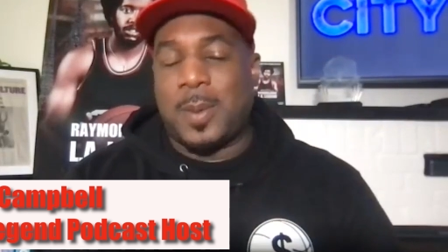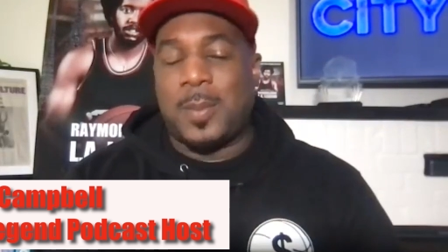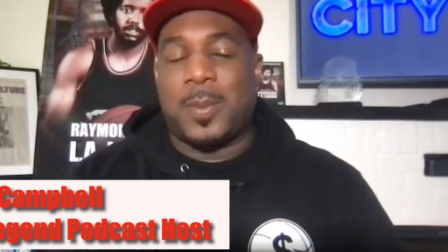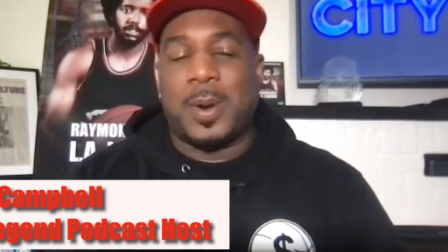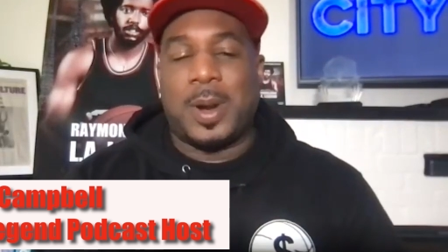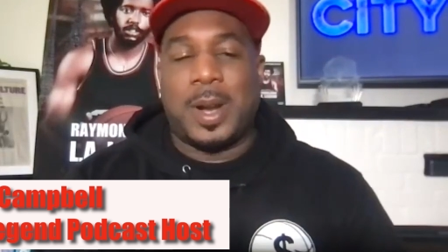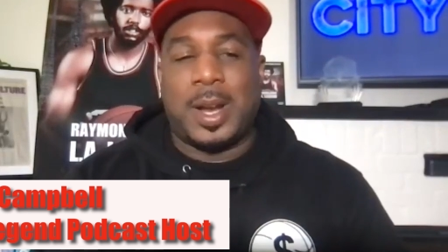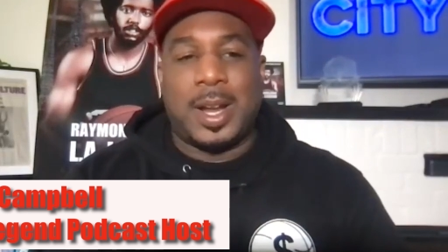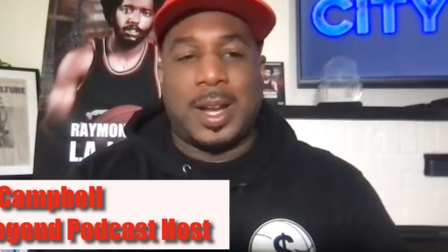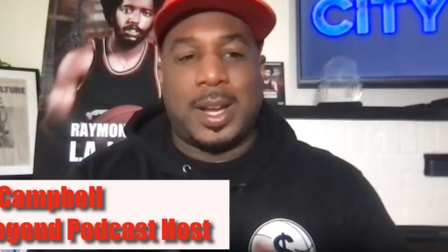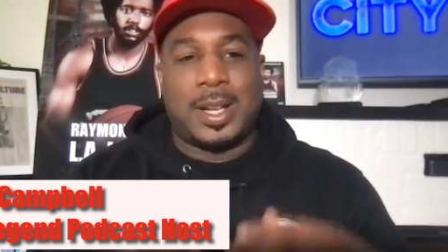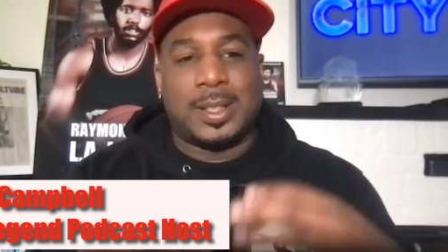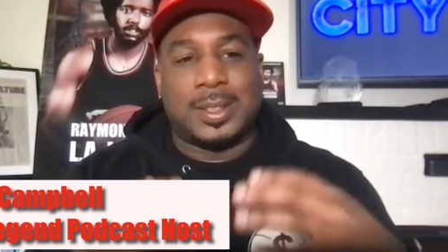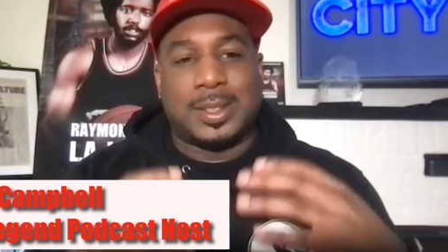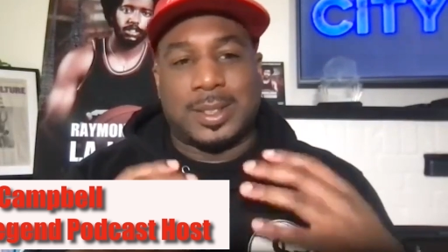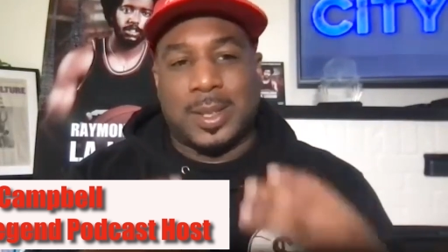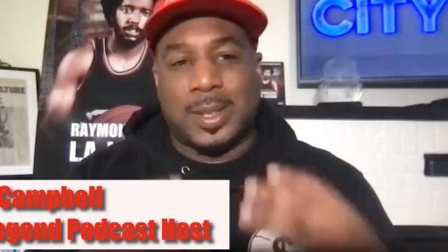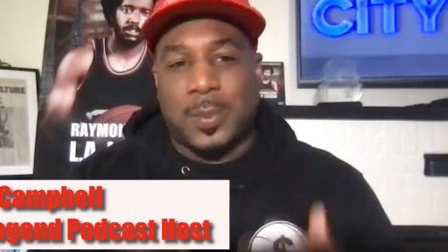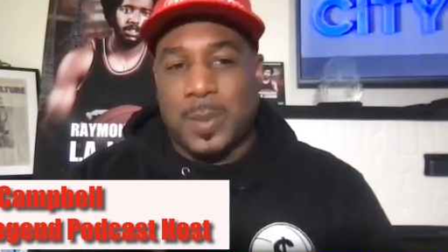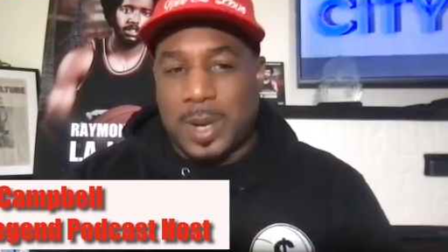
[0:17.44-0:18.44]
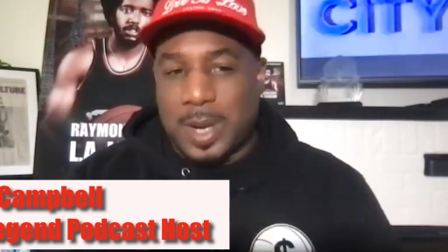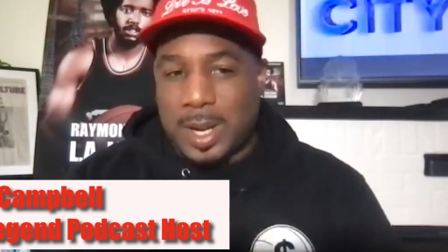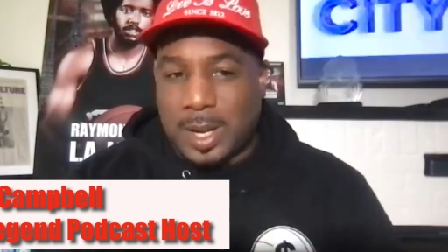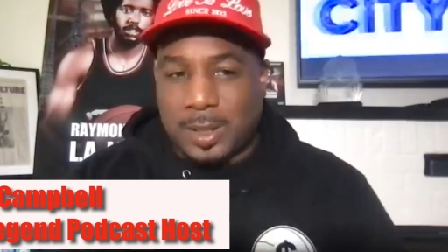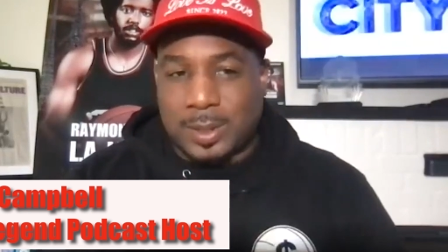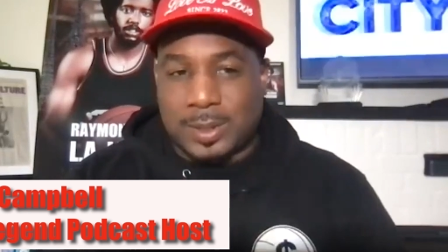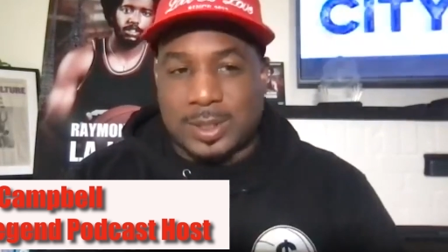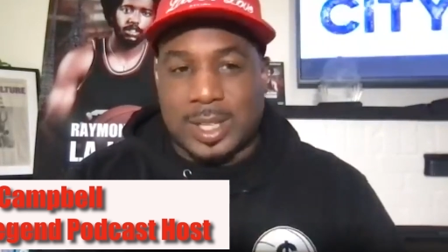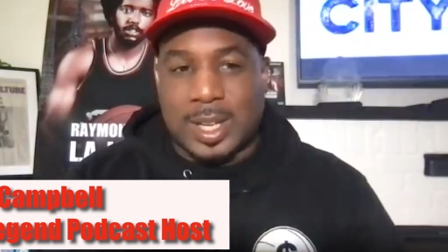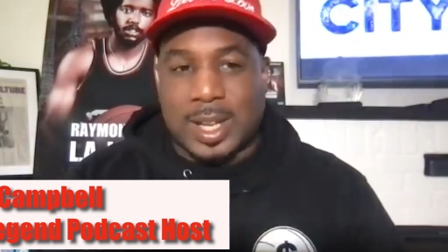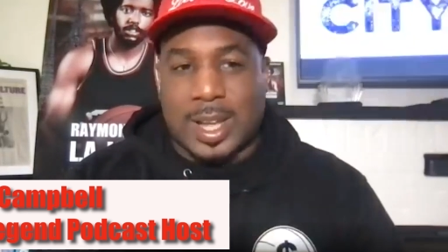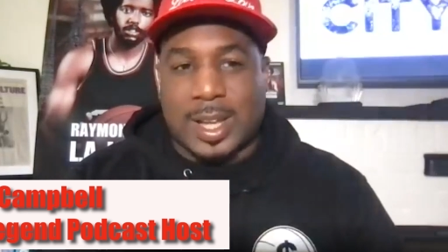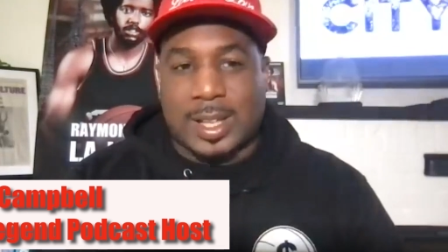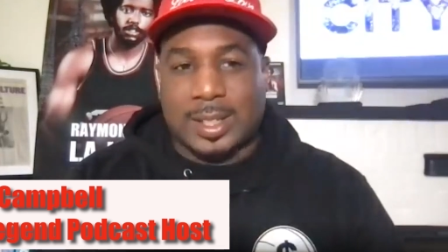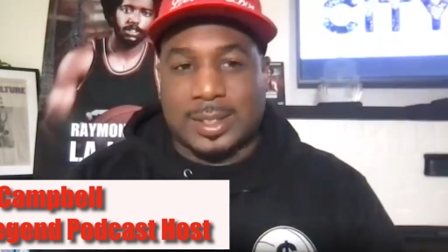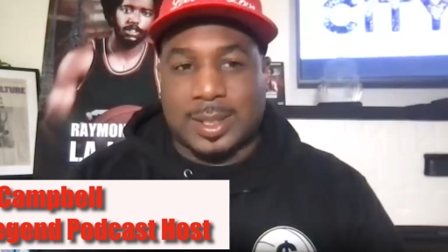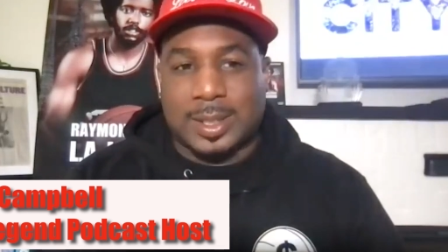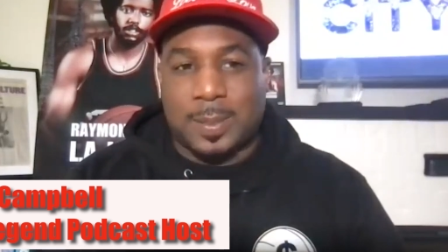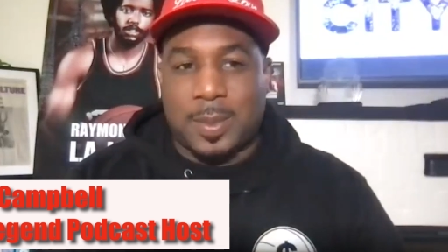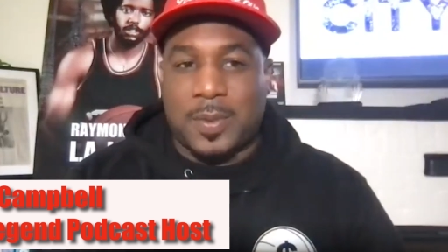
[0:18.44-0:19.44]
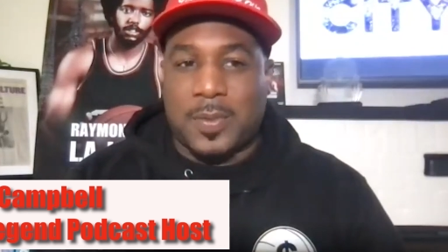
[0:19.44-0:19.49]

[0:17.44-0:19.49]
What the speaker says: I'm bringing in someone else that has some